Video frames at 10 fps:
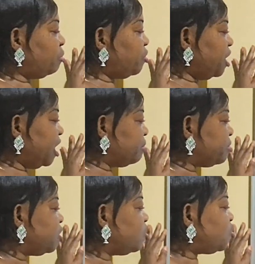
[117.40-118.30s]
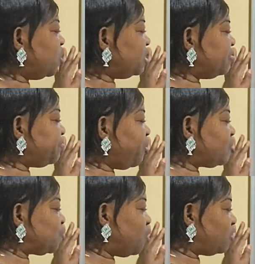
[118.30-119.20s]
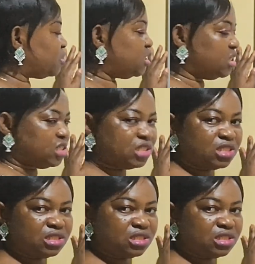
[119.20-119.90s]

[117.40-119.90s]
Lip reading: M. So the first one is